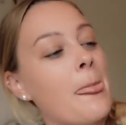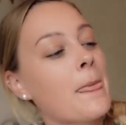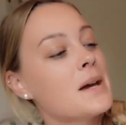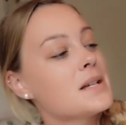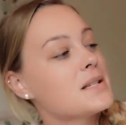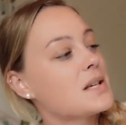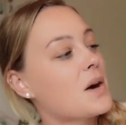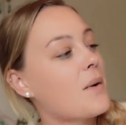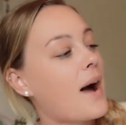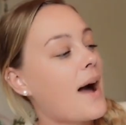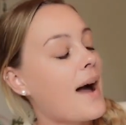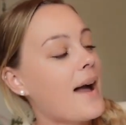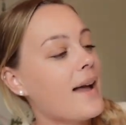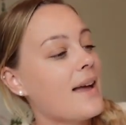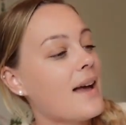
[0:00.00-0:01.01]
So
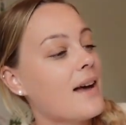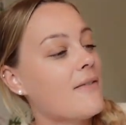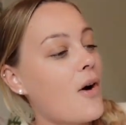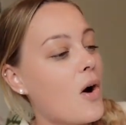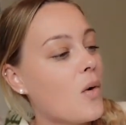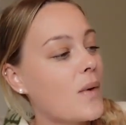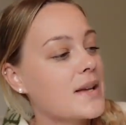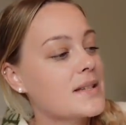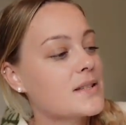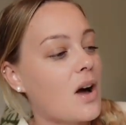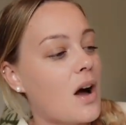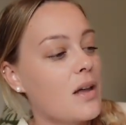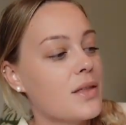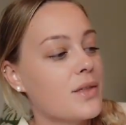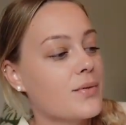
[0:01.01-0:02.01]
I have always
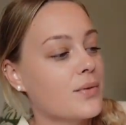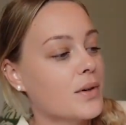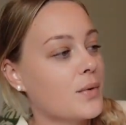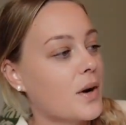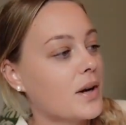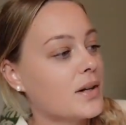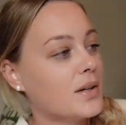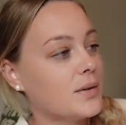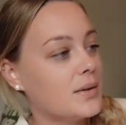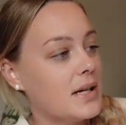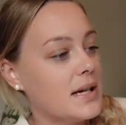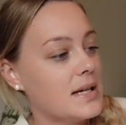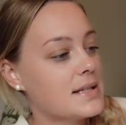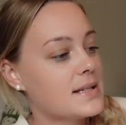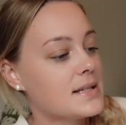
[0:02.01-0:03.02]
gone through our
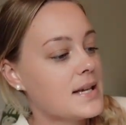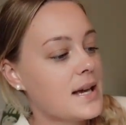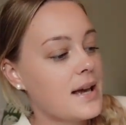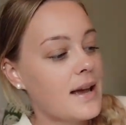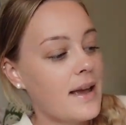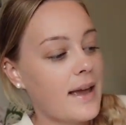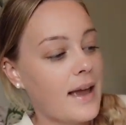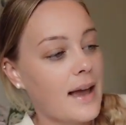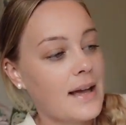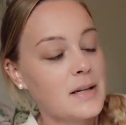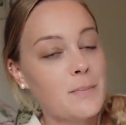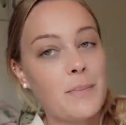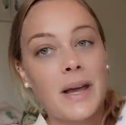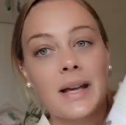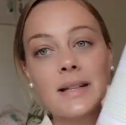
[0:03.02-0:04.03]
units
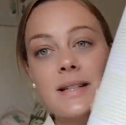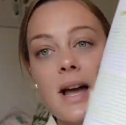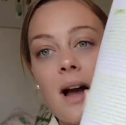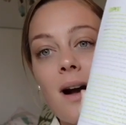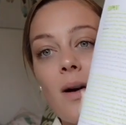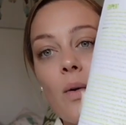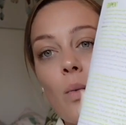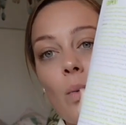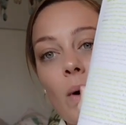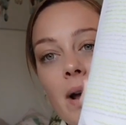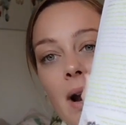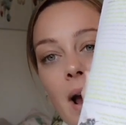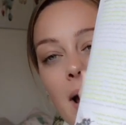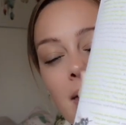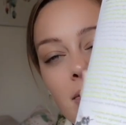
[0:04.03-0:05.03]
and picked out
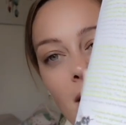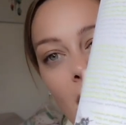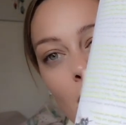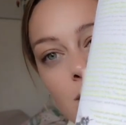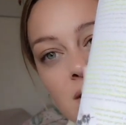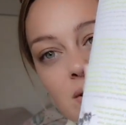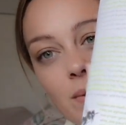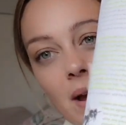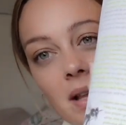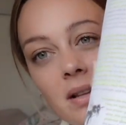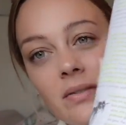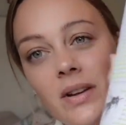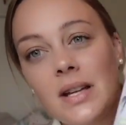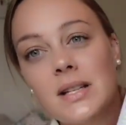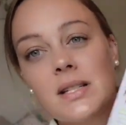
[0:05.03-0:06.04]
what I thought was
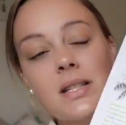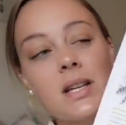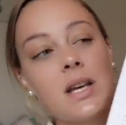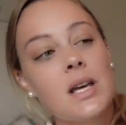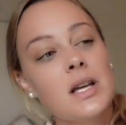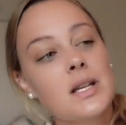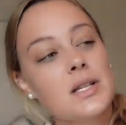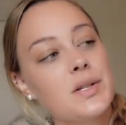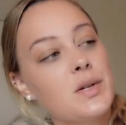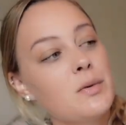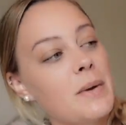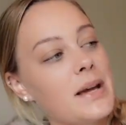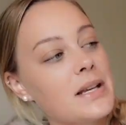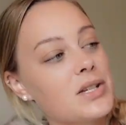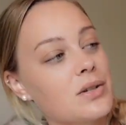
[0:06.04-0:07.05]
relevant to
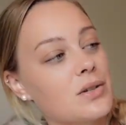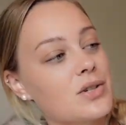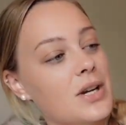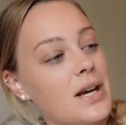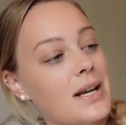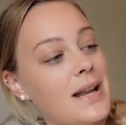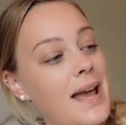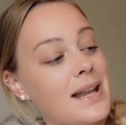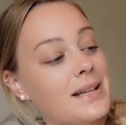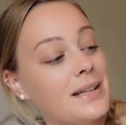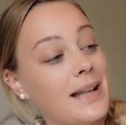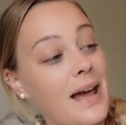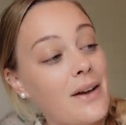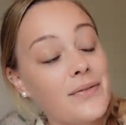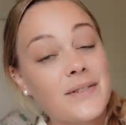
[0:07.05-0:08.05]
my children and
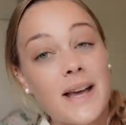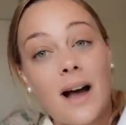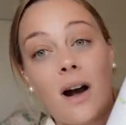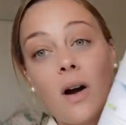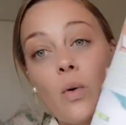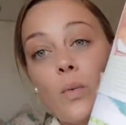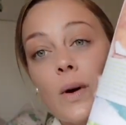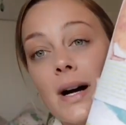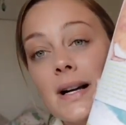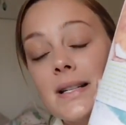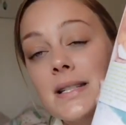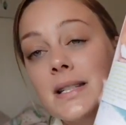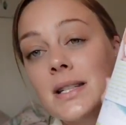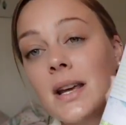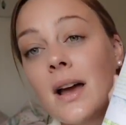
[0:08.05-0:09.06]
left out
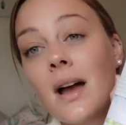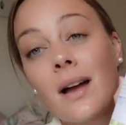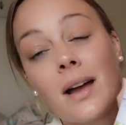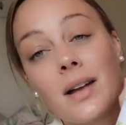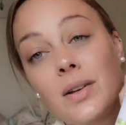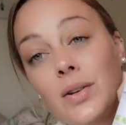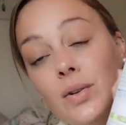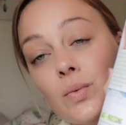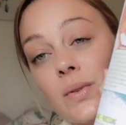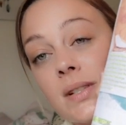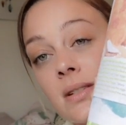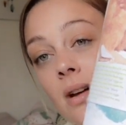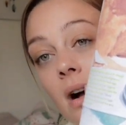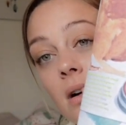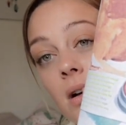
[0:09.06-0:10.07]
what I knew
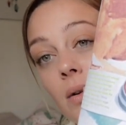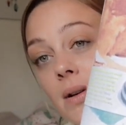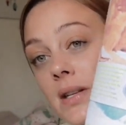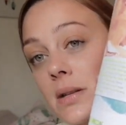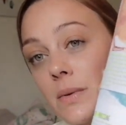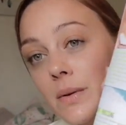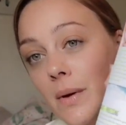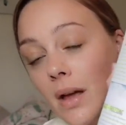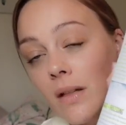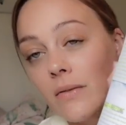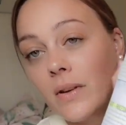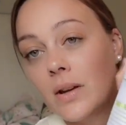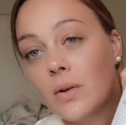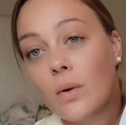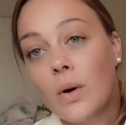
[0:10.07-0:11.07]
was not going to be
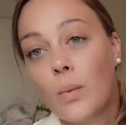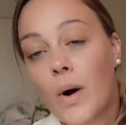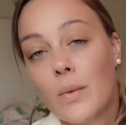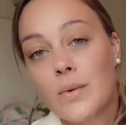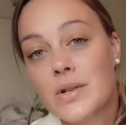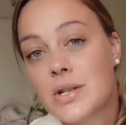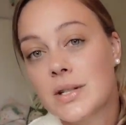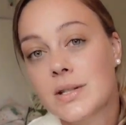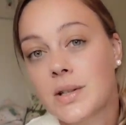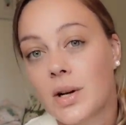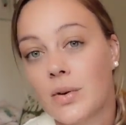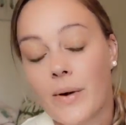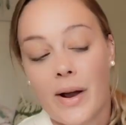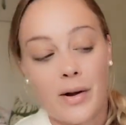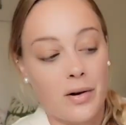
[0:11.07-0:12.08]
relevant or what would just
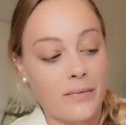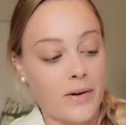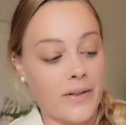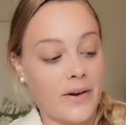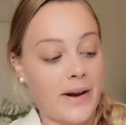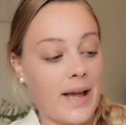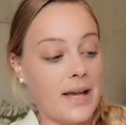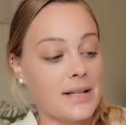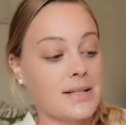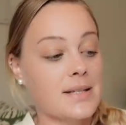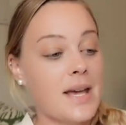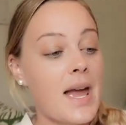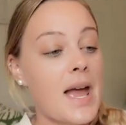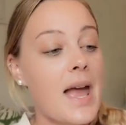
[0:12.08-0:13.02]
go right over their heads.